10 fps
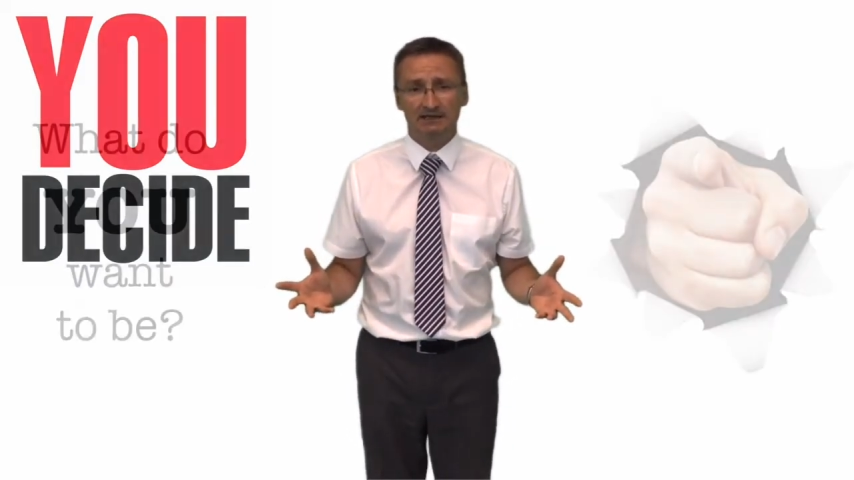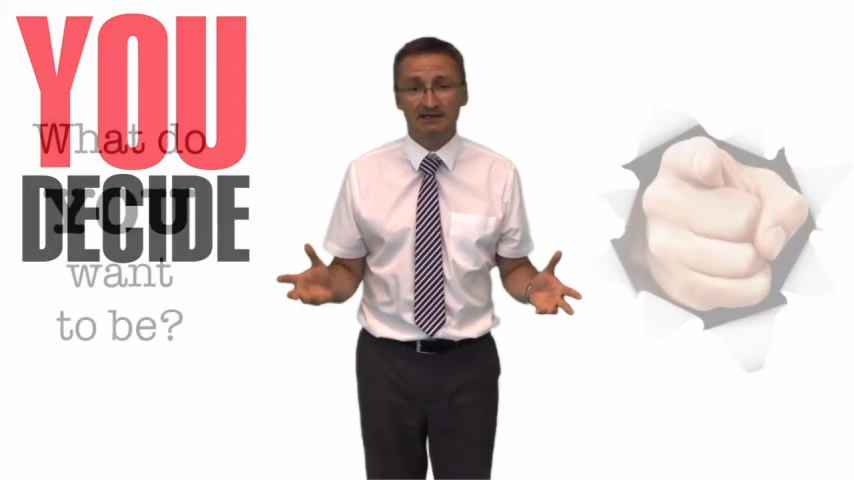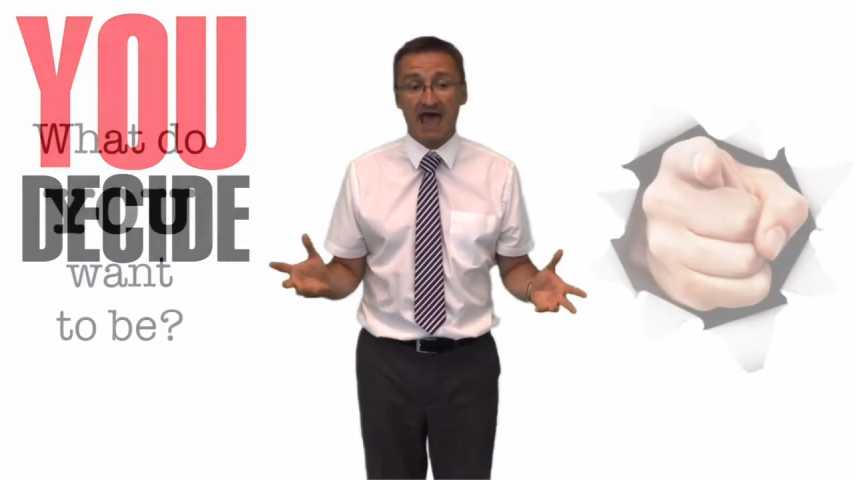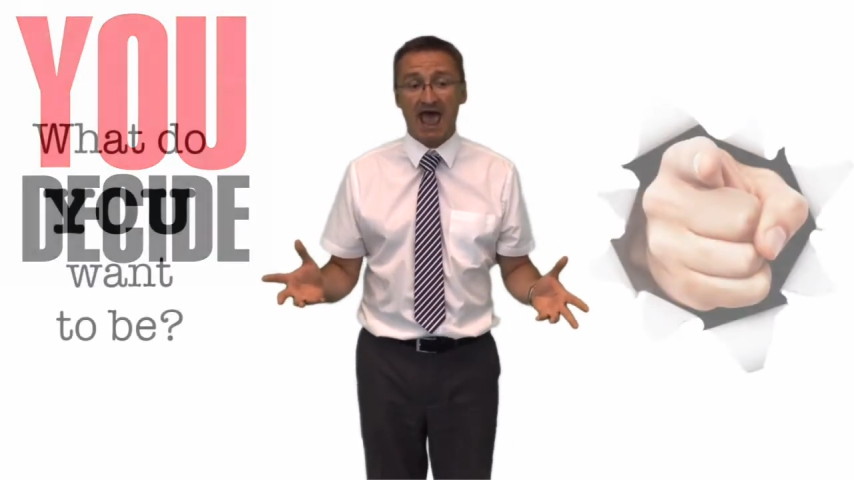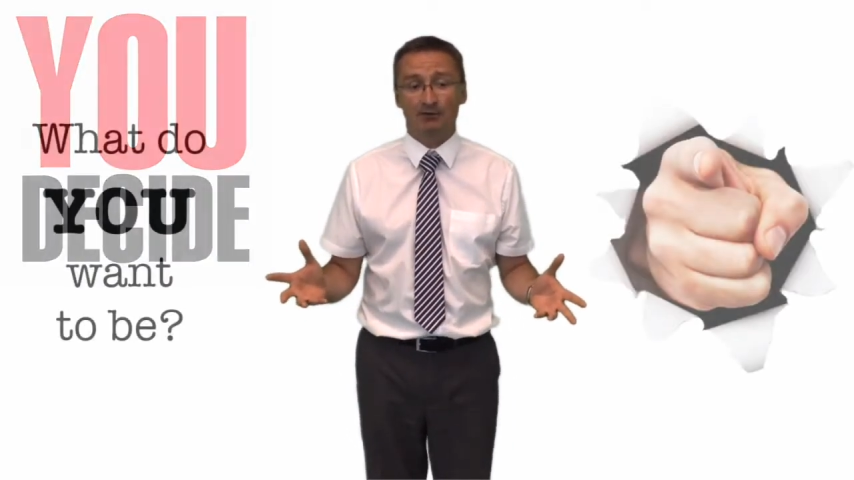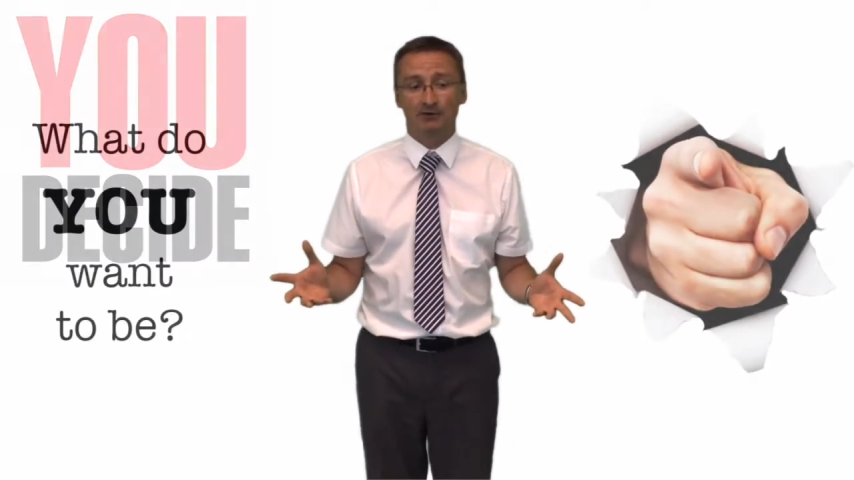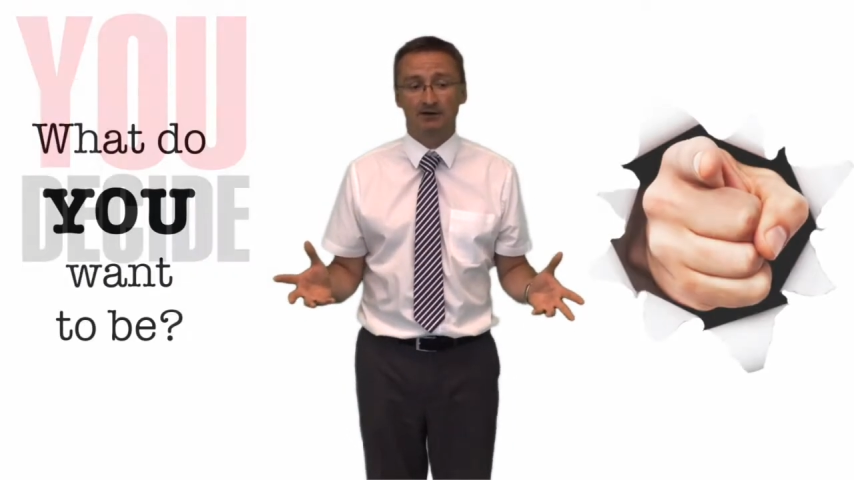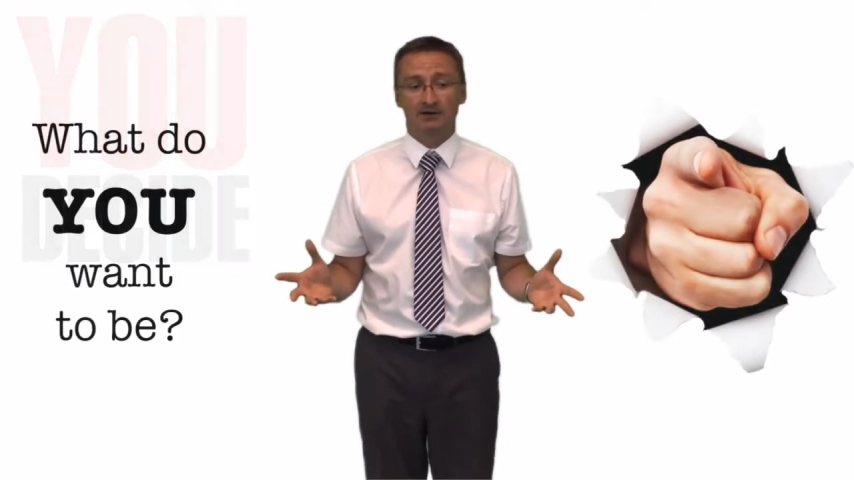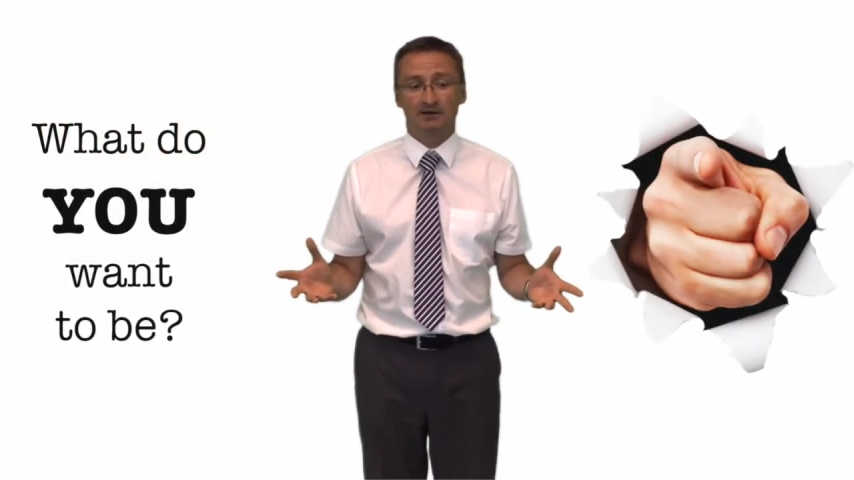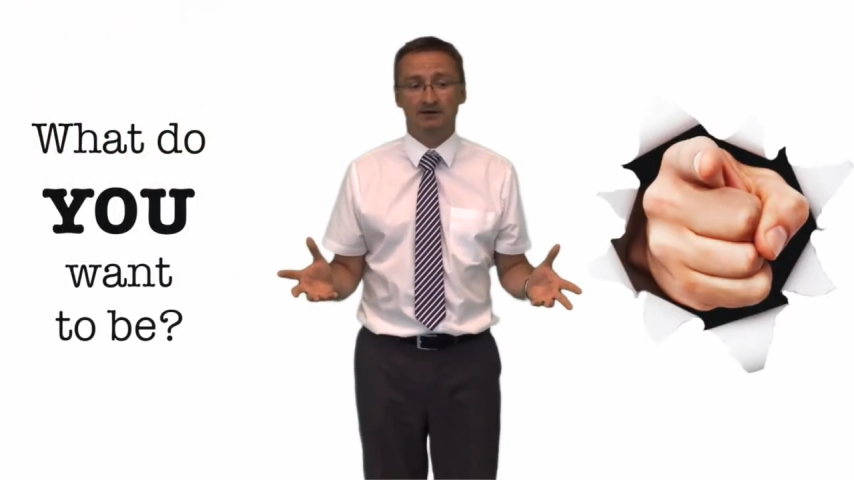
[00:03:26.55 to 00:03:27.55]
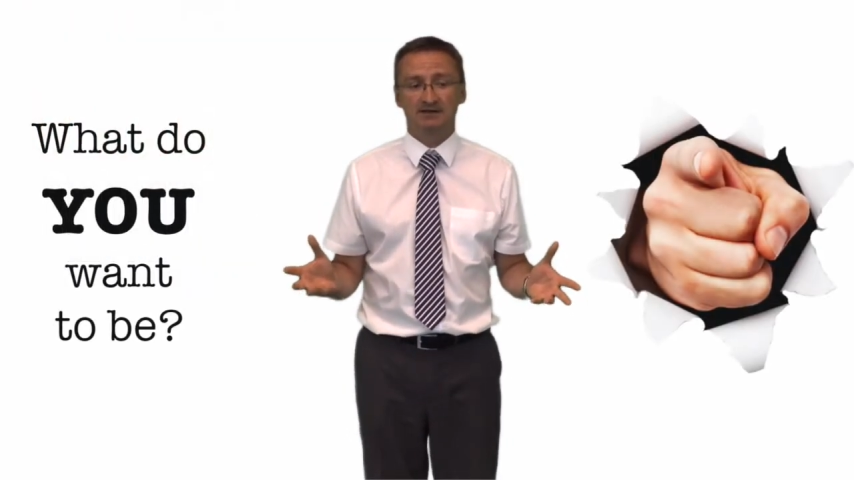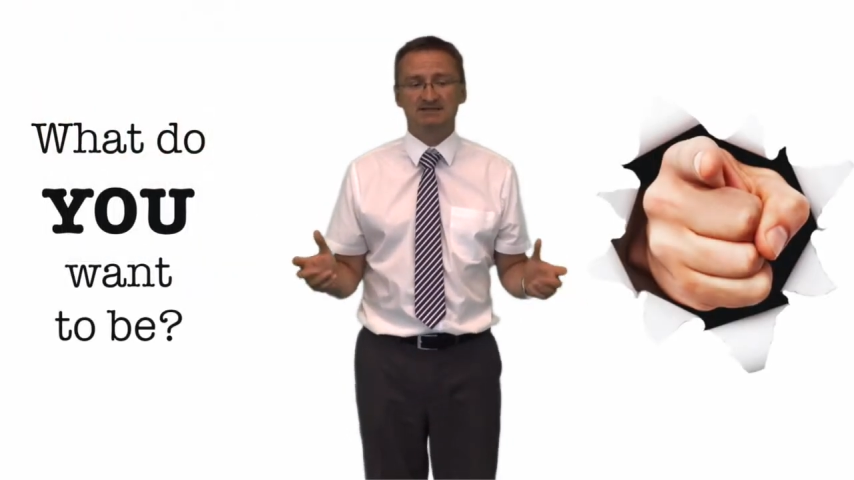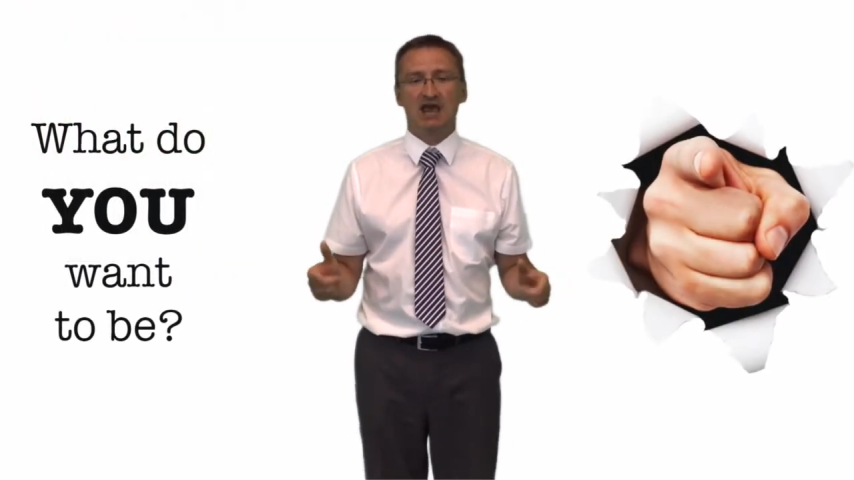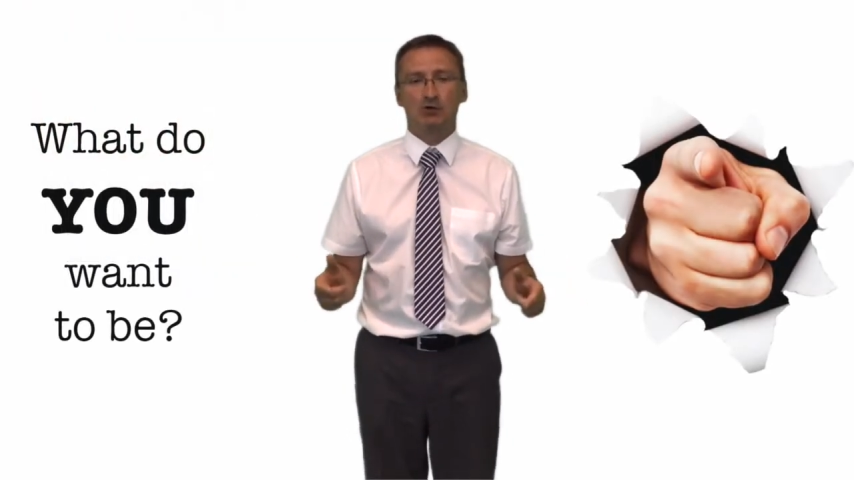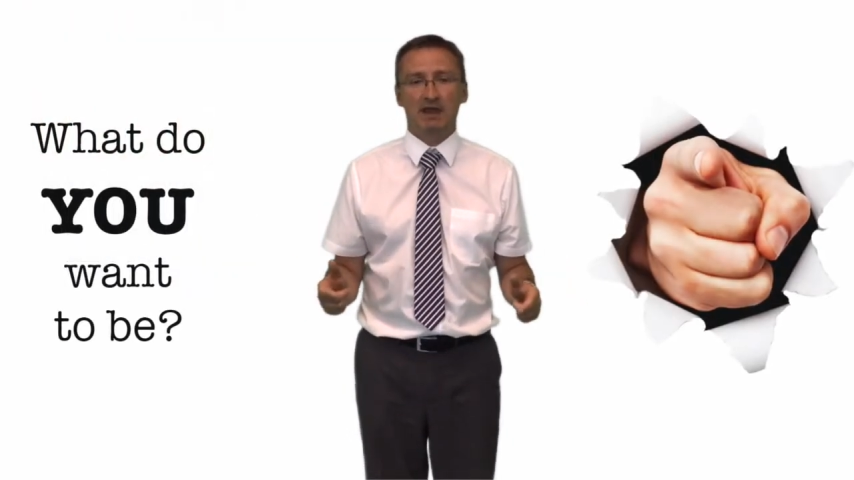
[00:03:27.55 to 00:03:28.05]
Now,
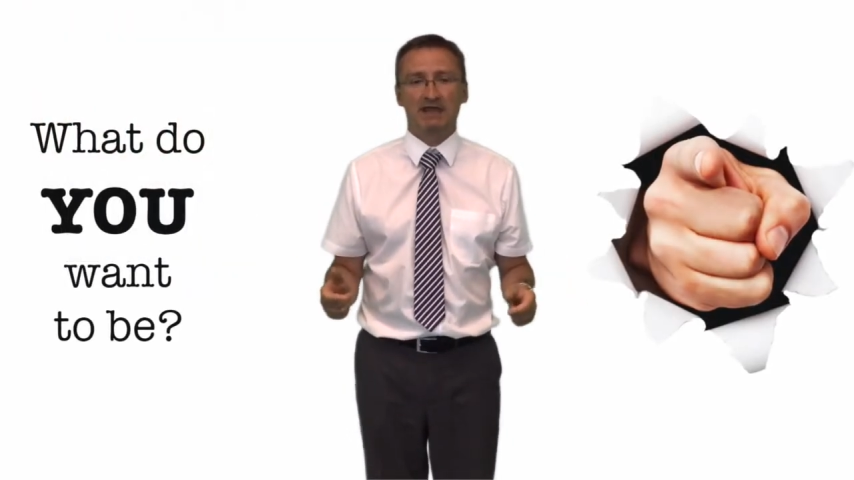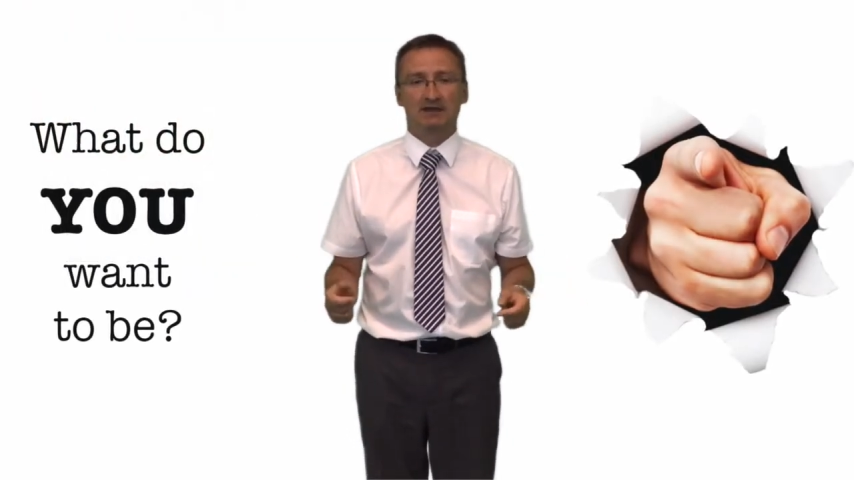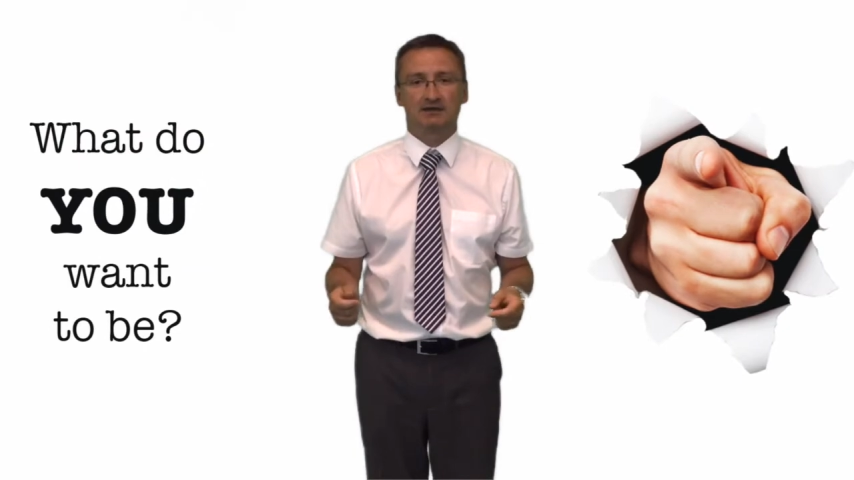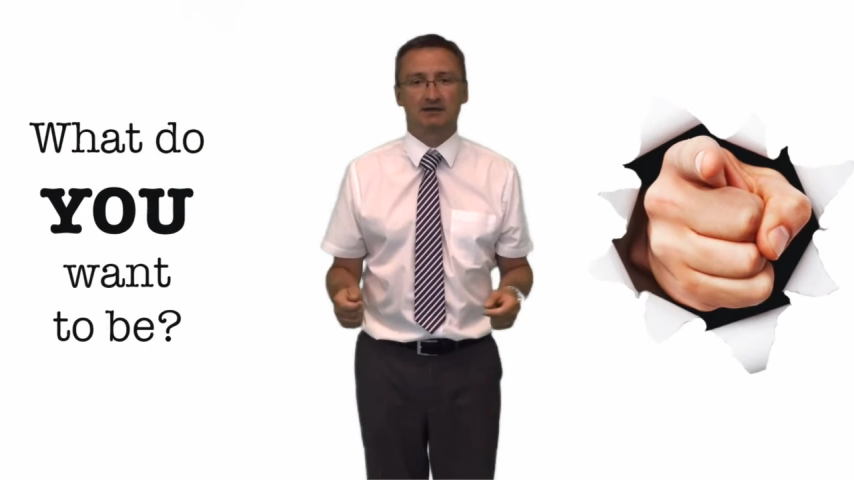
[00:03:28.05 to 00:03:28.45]
Tell me,